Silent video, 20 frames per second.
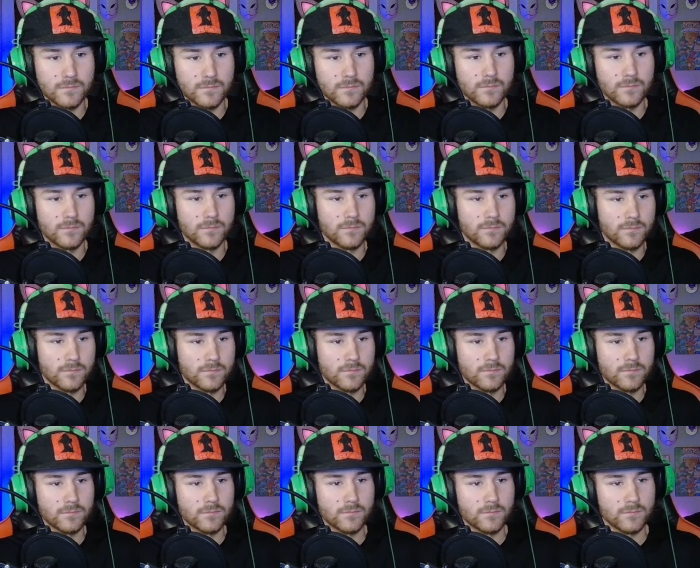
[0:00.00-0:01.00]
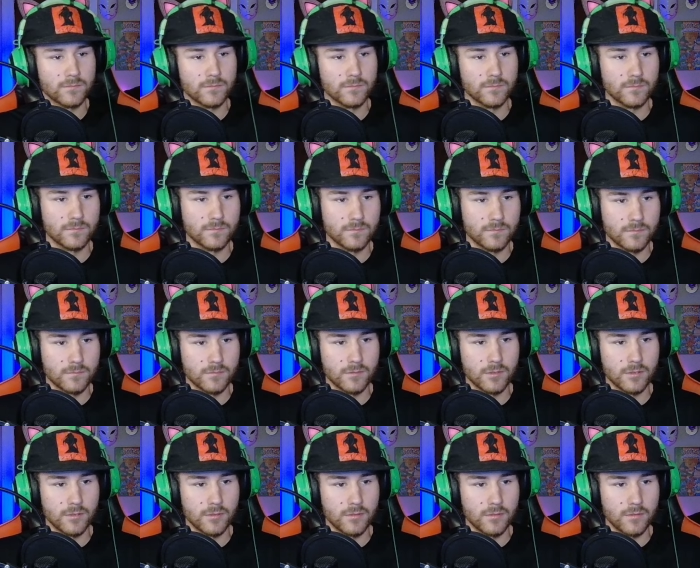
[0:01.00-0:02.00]

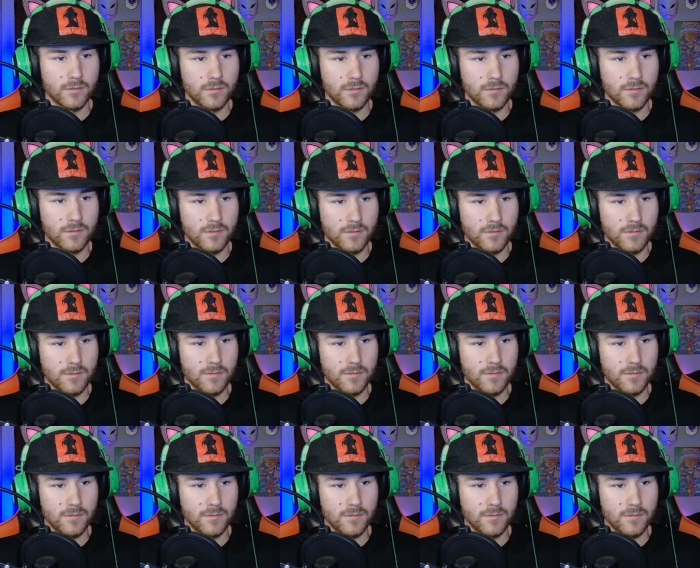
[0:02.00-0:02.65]
[no speech]